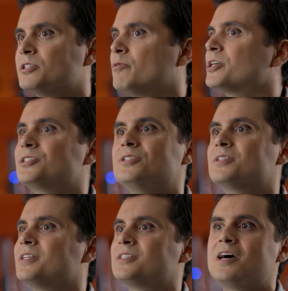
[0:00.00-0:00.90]
to
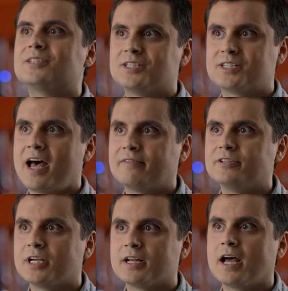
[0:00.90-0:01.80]
questions that scientists
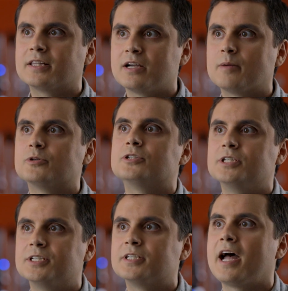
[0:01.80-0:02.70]
haven't yet had the
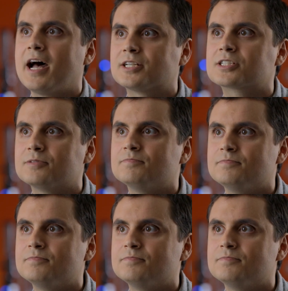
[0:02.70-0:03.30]
opportunity to ask.